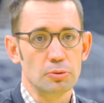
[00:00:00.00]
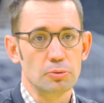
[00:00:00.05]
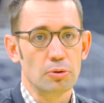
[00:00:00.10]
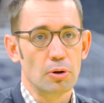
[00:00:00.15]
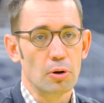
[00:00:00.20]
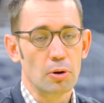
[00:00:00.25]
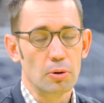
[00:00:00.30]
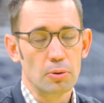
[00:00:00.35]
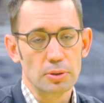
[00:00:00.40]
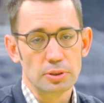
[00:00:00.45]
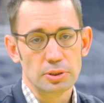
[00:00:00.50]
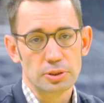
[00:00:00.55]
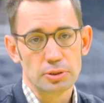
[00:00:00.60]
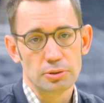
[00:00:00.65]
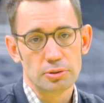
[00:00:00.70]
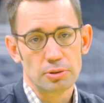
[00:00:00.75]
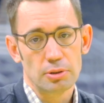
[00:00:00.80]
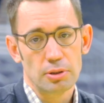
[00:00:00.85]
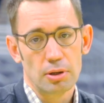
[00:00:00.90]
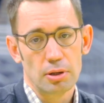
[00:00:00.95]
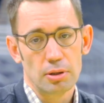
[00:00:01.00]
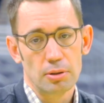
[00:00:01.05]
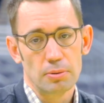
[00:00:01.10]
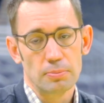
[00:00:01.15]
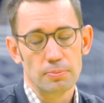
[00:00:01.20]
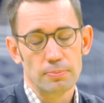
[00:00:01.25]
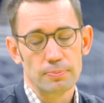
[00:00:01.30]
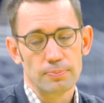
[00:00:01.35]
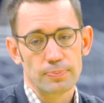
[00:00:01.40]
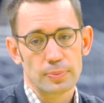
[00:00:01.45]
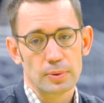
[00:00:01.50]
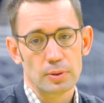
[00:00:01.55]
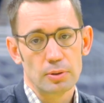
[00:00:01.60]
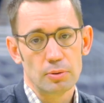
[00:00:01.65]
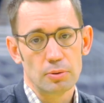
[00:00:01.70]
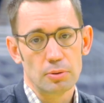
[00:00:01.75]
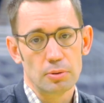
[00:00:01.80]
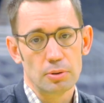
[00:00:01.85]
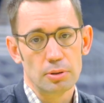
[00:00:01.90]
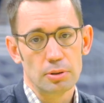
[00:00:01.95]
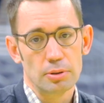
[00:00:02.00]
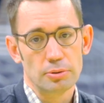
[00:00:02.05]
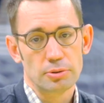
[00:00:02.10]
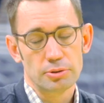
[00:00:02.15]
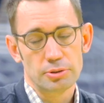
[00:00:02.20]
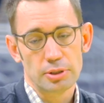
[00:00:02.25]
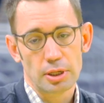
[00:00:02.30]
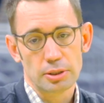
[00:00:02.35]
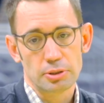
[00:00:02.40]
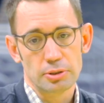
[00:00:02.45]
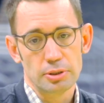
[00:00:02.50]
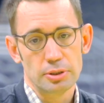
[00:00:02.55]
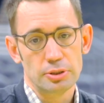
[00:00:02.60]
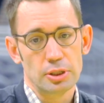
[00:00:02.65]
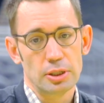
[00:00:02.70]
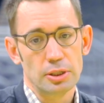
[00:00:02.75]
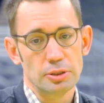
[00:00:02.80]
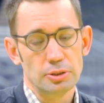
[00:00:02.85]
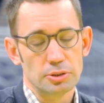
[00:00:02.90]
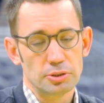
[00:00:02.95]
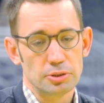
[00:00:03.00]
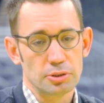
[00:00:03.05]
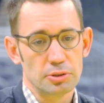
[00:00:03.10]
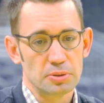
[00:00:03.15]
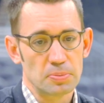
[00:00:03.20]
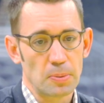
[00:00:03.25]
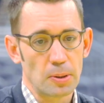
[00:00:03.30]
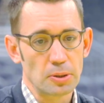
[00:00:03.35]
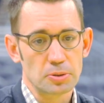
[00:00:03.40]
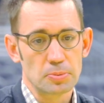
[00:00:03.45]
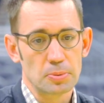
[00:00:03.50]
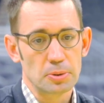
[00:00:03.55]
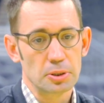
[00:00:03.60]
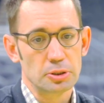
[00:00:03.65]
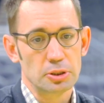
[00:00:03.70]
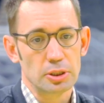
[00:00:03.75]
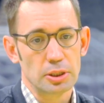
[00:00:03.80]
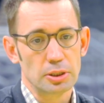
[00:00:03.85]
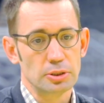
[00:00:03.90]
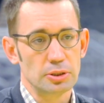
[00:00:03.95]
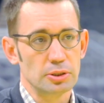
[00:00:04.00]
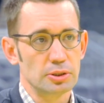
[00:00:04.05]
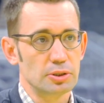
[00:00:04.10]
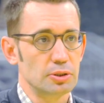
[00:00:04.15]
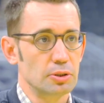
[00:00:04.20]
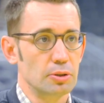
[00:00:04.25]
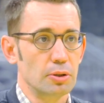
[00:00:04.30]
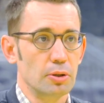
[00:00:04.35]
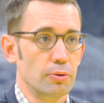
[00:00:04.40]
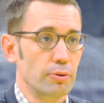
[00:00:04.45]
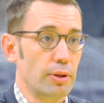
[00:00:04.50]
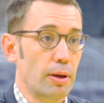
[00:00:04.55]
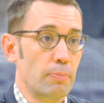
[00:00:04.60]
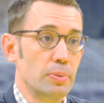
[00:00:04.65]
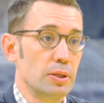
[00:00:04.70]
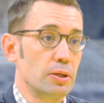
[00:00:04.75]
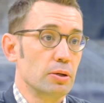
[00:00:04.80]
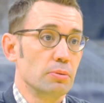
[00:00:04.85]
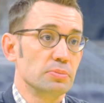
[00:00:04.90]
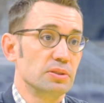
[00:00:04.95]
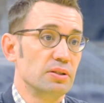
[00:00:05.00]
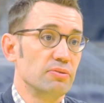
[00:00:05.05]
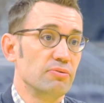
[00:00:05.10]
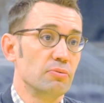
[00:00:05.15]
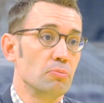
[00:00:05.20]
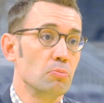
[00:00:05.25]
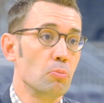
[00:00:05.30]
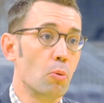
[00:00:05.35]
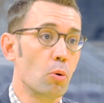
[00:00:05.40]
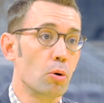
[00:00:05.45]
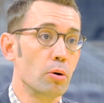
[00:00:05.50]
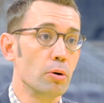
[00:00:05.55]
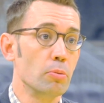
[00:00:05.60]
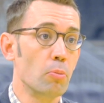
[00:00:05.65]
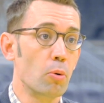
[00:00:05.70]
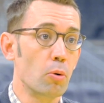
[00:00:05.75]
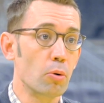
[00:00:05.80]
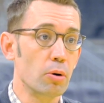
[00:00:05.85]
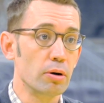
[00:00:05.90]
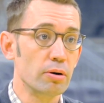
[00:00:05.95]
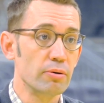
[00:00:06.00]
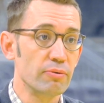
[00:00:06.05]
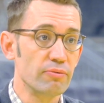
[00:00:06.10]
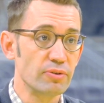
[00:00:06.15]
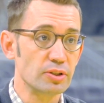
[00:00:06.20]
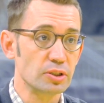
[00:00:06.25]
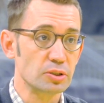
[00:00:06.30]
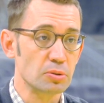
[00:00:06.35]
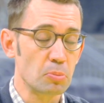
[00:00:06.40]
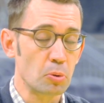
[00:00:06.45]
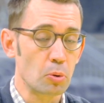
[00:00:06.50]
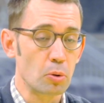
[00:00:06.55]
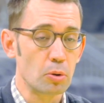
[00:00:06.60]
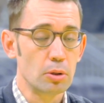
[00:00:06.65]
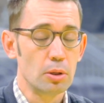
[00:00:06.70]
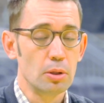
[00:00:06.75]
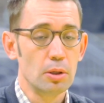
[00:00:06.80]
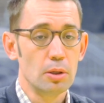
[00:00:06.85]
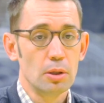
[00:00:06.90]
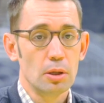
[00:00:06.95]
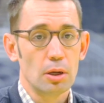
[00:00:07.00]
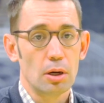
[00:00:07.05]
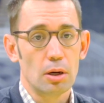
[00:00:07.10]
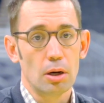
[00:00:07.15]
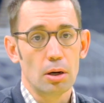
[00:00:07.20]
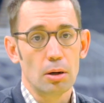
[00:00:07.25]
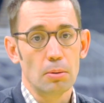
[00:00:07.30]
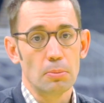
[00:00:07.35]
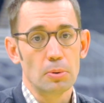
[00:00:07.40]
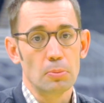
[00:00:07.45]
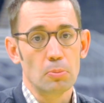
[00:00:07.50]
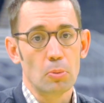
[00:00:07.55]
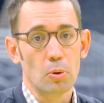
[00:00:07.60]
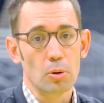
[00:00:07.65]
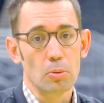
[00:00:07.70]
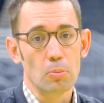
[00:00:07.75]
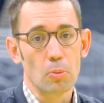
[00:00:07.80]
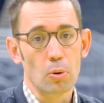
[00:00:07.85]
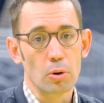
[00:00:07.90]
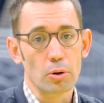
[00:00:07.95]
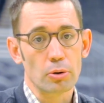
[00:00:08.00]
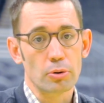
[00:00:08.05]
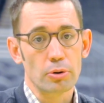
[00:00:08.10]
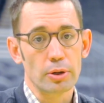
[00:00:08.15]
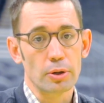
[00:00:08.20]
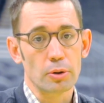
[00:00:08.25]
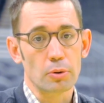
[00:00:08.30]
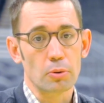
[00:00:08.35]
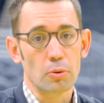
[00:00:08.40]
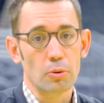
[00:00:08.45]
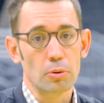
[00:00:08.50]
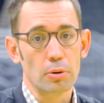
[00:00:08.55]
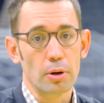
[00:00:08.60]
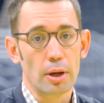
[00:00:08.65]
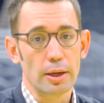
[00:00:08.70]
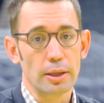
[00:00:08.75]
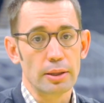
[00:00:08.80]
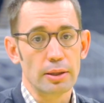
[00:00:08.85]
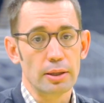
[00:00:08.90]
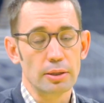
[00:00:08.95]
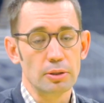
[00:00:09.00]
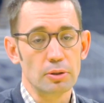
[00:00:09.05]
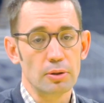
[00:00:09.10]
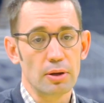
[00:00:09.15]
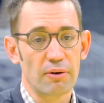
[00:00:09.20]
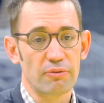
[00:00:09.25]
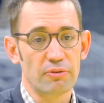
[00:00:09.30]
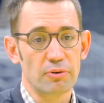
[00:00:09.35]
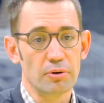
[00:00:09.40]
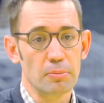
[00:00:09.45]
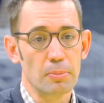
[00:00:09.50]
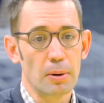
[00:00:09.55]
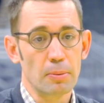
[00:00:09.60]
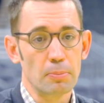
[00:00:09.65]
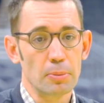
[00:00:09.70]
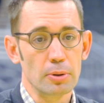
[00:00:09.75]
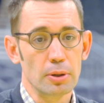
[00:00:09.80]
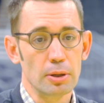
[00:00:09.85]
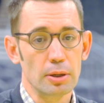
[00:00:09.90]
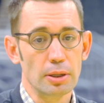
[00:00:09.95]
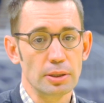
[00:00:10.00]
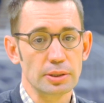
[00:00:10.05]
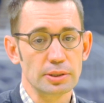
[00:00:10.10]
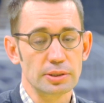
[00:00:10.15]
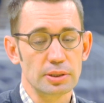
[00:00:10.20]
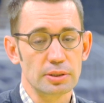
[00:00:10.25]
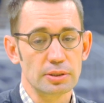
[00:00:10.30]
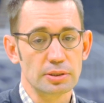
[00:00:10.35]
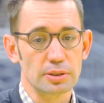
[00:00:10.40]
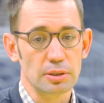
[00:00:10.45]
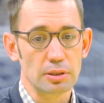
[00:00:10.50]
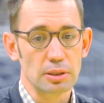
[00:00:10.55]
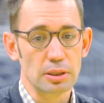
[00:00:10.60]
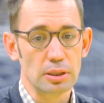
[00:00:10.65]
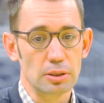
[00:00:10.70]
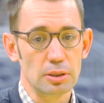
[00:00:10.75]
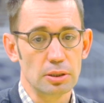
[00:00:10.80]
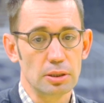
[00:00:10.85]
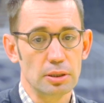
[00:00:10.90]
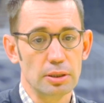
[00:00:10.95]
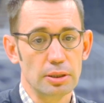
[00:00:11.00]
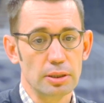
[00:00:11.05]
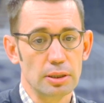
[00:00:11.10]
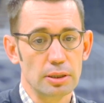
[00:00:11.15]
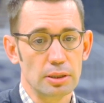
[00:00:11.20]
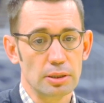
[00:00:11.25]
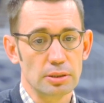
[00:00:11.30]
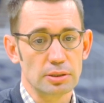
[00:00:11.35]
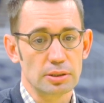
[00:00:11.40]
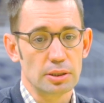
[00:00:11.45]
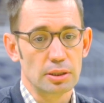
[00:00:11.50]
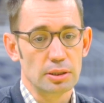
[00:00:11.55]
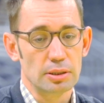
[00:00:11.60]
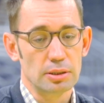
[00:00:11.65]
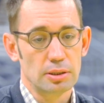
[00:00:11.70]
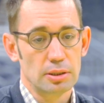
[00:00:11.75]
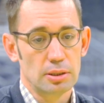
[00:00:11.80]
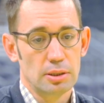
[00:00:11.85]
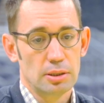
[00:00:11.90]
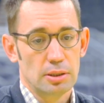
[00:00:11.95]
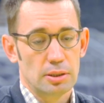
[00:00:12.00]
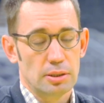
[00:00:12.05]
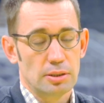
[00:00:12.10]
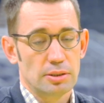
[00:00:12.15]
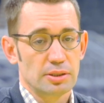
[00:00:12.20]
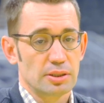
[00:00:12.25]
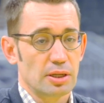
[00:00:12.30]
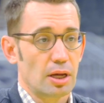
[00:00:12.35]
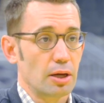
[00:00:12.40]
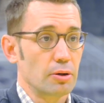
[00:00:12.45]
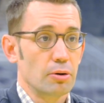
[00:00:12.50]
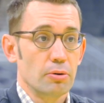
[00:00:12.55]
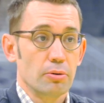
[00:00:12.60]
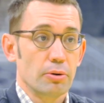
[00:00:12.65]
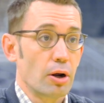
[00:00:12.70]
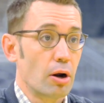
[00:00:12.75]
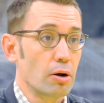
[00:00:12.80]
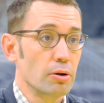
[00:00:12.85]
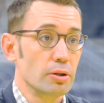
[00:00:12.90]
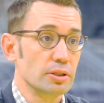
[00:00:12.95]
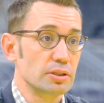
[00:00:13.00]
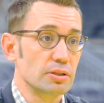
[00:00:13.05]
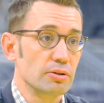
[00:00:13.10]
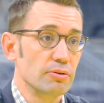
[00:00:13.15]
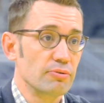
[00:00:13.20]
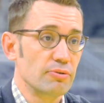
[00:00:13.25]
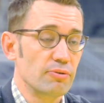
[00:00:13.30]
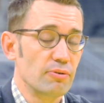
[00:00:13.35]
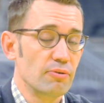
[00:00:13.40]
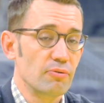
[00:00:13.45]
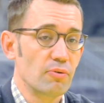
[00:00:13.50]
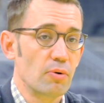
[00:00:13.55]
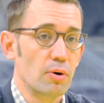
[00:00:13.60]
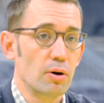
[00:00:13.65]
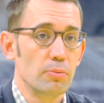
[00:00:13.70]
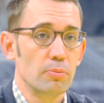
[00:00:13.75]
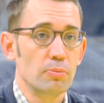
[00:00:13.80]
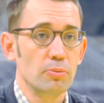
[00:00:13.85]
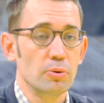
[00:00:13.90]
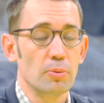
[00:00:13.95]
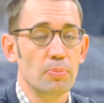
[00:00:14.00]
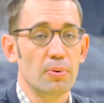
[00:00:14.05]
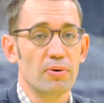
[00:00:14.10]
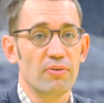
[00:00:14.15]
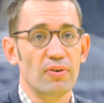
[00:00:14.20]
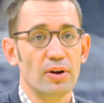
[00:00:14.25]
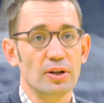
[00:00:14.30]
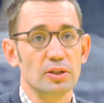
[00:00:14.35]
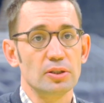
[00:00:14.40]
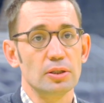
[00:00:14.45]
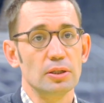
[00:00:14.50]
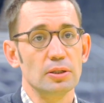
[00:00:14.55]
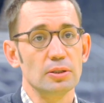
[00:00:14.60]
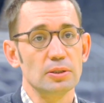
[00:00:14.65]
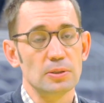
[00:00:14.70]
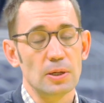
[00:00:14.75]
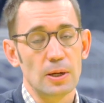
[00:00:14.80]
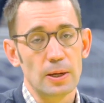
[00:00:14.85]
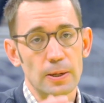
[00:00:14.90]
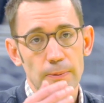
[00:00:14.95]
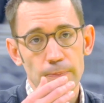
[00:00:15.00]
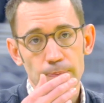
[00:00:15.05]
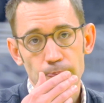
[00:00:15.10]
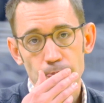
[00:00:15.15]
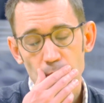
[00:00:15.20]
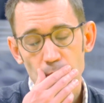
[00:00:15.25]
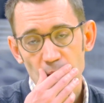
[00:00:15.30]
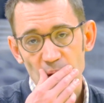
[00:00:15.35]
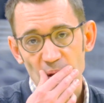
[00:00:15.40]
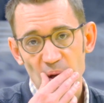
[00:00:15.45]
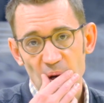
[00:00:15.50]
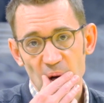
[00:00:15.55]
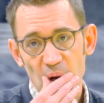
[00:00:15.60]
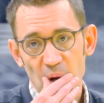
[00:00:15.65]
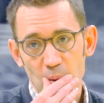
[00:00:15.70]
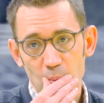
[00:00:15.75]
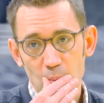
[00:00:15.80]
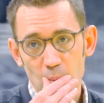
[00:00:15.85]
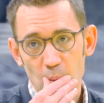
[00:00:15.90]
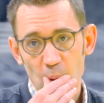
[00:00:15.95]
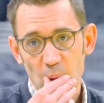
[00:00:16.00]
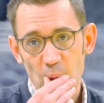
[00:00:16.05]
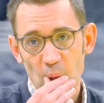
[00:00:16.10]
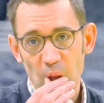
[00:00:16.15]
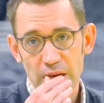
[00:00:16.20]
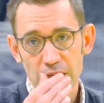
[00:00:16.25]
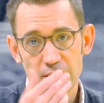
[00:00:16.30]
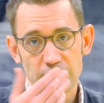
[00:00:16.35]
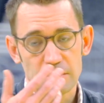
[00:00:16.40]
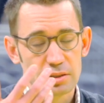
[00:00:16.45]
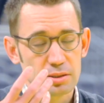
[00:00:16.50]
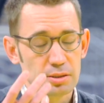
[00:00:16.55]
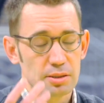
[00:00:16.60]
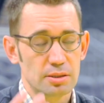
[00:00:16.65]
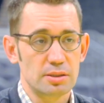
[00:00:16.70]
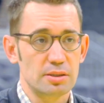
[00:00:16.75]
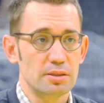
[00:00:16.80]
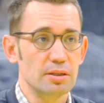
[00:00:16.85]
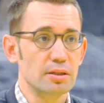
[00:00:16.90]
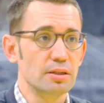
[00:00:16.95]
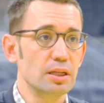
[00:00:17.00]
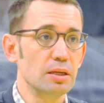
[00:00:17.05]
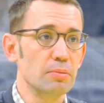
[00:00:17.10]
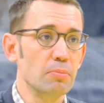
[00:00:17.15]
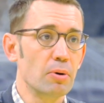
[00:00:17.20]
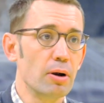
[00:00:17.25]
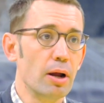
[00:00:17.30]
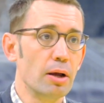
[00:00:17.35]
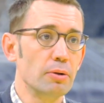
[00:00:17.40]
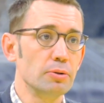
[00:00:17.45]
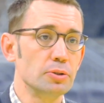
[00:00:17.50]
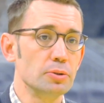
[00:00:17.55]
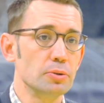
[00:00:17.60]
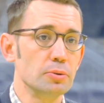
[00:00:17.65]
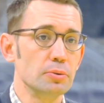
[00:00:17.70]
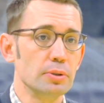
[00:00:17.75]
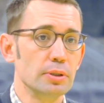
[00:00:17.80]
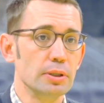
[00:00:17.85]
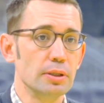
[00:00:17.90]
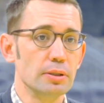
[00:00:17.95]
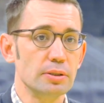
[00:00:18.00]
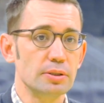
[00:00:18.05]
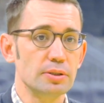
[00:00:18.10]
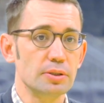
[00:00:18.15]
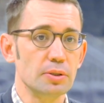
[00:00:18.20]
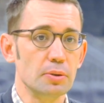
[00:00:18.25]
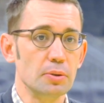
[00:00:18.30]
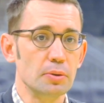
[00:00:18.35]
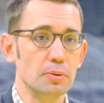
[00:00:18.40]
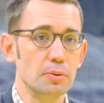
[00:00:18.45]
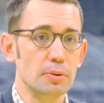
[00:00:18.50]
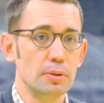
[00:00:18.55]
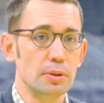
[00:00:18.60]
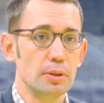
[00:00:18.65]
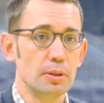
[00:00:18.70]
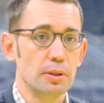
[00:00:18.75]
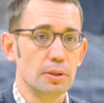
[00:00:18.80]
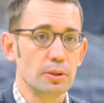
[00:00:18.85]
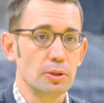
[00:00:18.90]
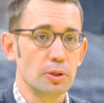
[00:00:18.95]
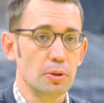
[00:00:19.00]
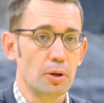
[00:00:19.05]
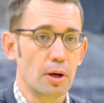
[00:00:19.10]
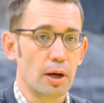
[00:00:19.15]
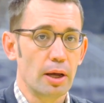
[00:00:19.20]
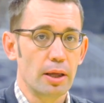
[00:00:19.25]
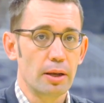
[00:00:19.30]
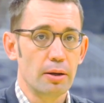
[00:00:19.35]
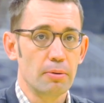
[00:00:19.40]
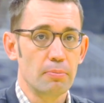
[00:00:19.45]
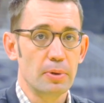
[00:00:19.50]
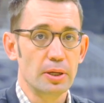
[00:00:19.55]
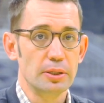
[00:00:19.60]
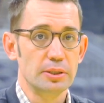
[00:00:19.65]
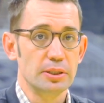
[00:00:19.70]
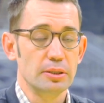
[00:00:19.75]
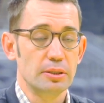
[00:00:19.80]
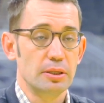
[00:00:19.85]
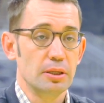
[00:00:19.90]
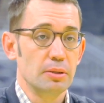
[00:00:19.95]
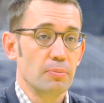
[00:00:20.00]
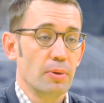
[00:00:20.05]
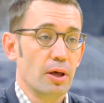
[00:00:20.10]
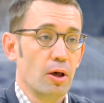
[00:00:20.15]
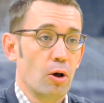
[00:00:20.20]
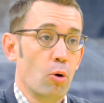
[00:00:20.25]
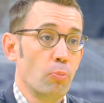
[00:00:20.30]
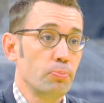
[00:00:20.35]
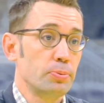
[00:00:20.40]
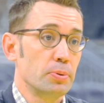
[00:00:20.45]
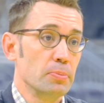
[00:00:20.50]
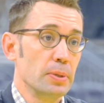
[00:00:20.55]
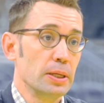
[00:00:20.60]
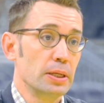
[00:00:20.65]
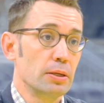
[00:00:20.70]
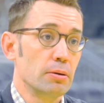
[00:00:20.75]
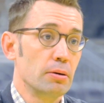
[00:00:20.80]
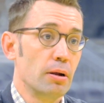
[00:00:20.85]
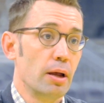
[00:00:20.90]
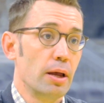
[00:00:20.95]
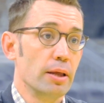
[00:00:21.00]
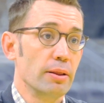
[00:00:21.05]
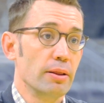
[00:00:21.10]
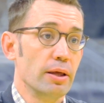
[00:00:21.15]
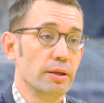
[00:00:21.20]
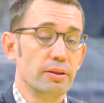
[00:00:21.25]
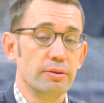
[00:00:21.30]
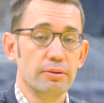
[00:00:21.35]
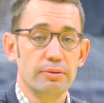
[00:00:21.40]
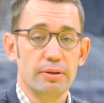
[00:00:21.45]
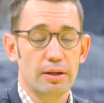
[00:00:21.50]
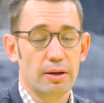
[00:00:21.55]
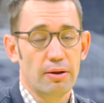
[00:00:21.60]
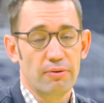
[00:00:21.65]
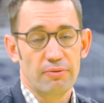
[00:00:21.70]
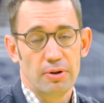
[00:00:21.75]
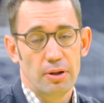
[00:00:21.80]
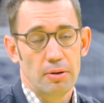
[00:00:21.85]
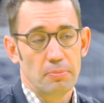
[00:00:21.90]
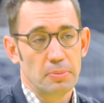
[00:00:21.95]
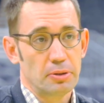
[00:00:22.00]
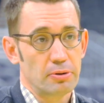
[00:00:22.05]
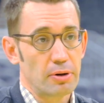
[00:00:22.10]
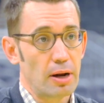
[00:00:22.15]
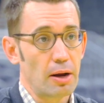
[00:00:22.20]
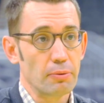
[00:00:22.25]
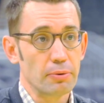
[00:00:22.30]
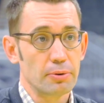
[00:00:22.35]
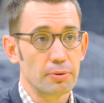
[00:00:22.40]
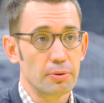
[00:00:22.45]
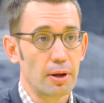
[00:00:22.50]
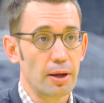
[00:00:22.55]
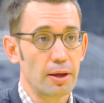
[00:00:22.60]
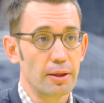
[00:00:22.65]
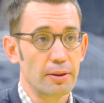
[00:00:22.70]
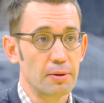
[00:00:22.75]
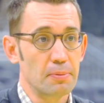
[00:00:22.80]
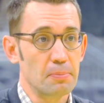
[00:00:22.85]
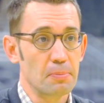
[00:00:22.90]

grow, as your um, your trajectory changes, your responsibility changes, you know, that becomes even more and more visible, um, and more and more critical, right? That you have to remember as, as a leader and as a designer, regardless of, of what your profession is, right? Um, that it's it's the team around you. And so, you know, I had an amazing team that helped me, right? Like, they never let me drown, right? They